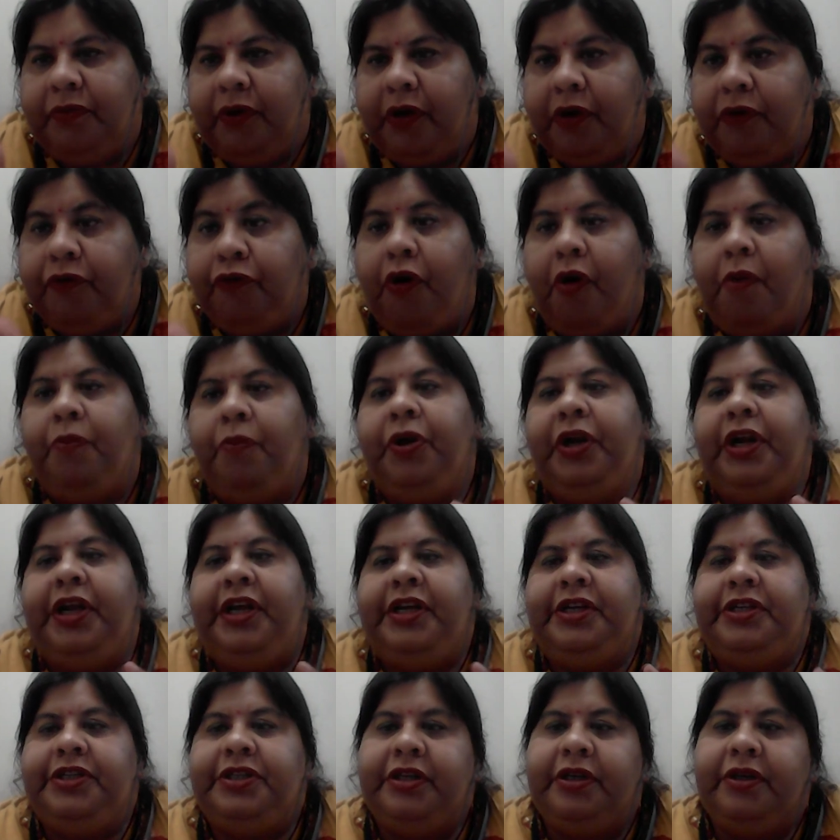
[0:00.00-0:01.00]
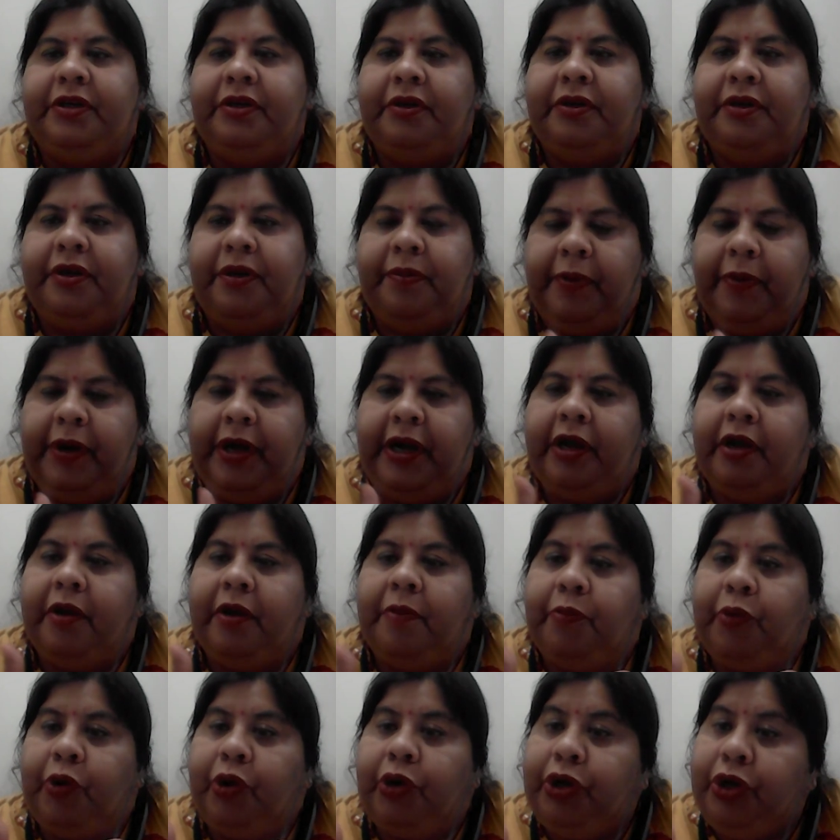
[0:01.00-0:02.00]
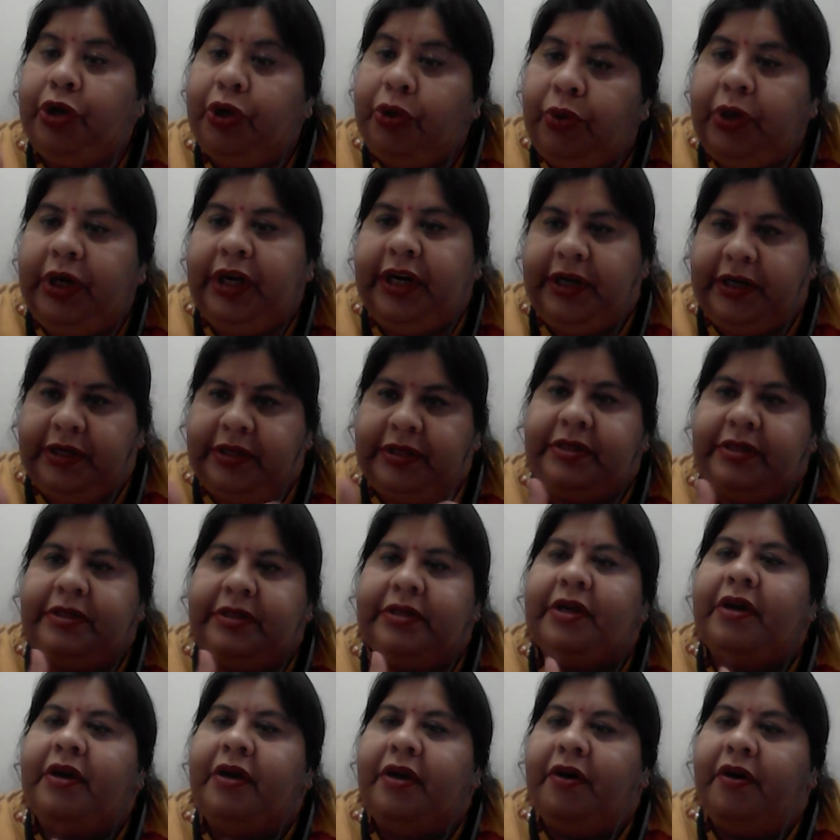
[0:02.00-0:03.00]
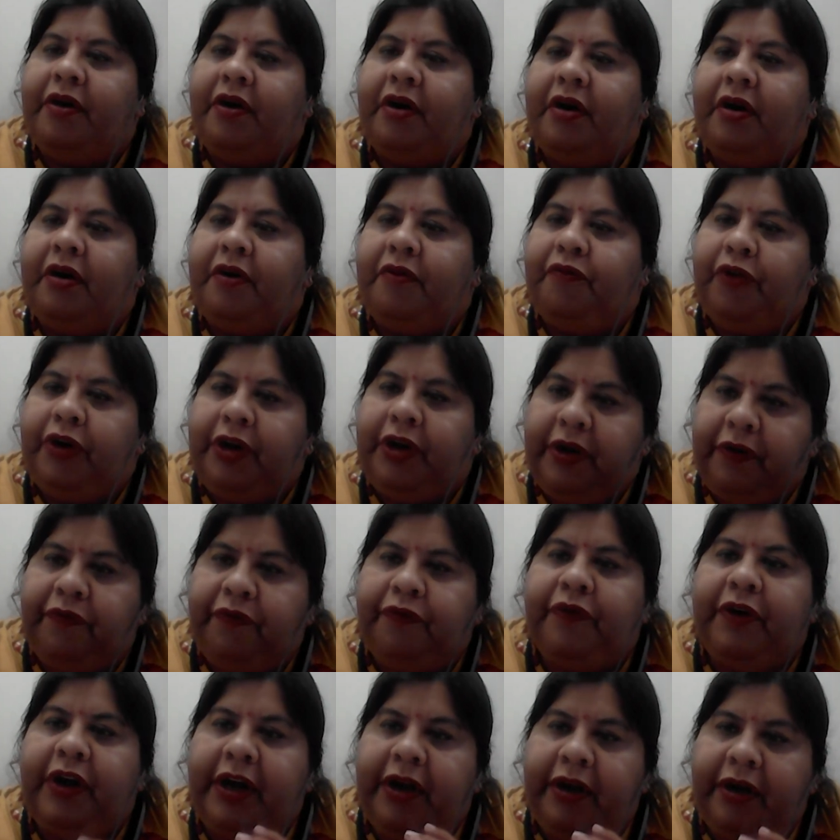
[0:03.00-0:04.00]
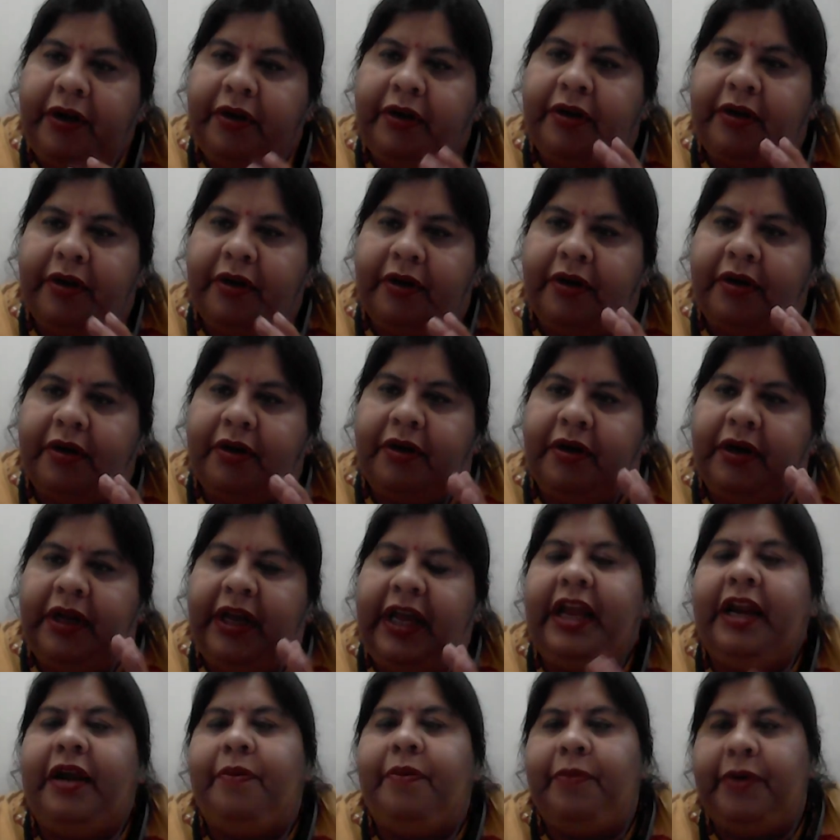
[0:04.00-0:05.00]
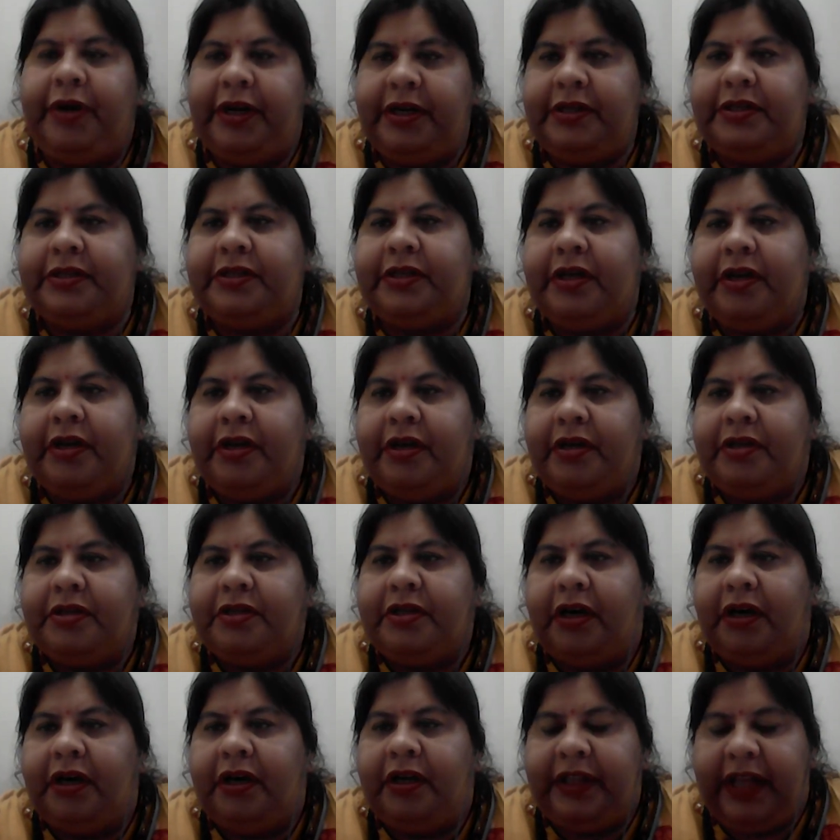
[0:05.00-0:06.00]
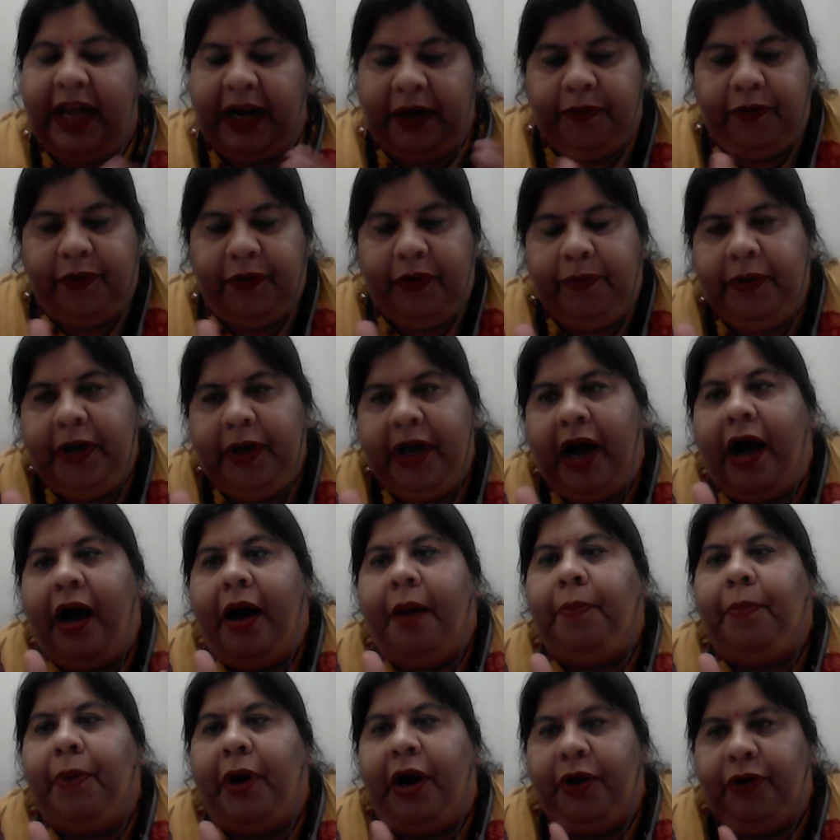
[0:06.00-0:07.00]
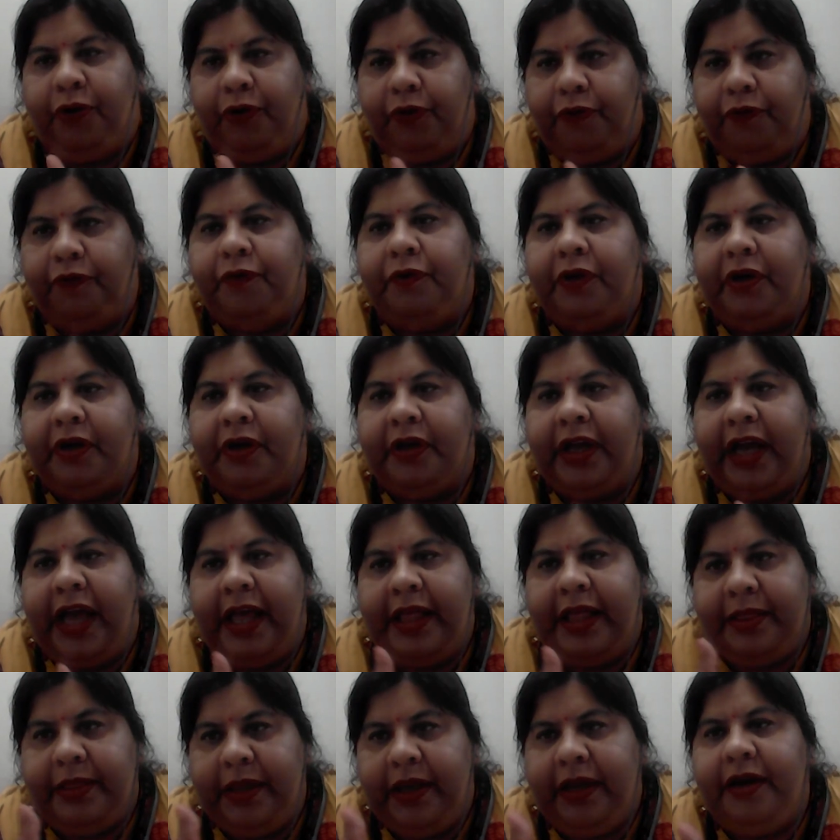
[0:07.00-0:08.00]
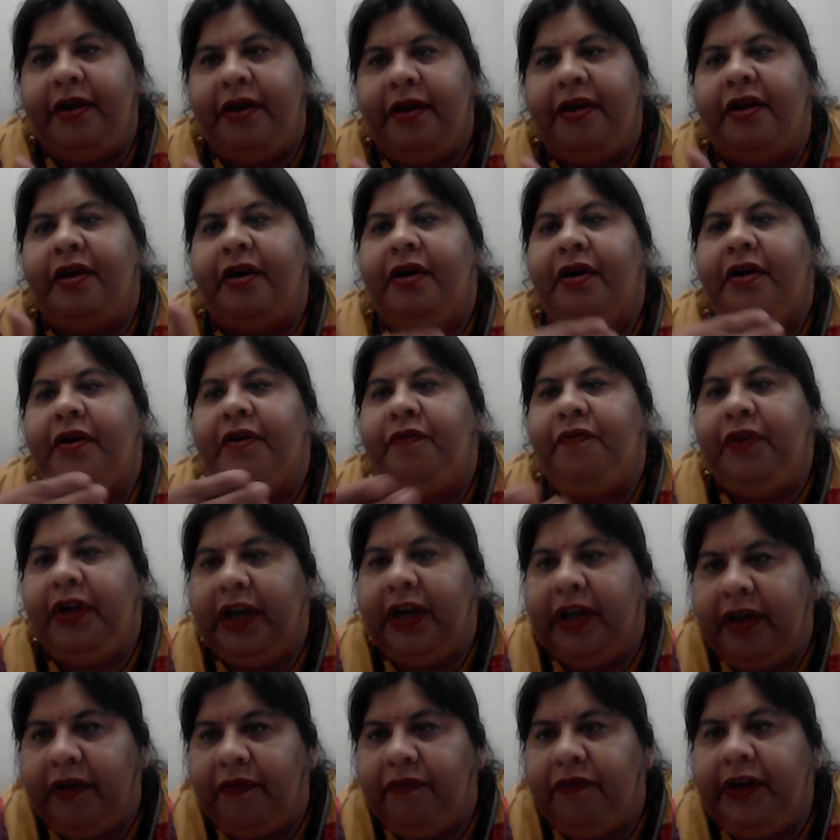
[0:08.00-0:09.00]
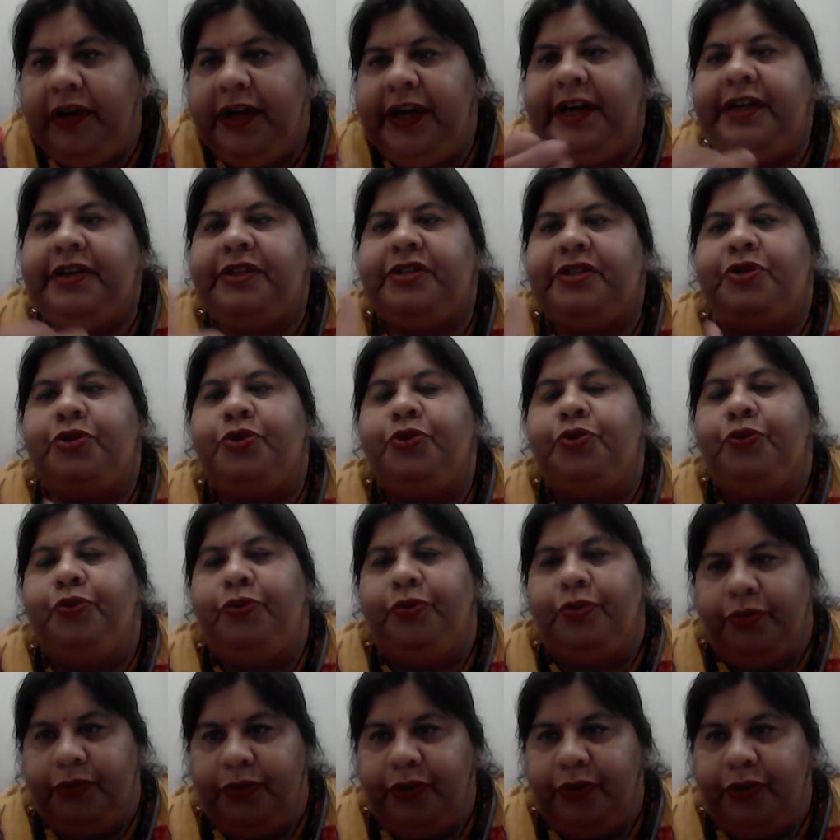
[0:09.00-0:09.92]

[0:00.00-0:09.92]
formulation depending upon new leads for different ailments. That will be our part of work, and then we'll give leads to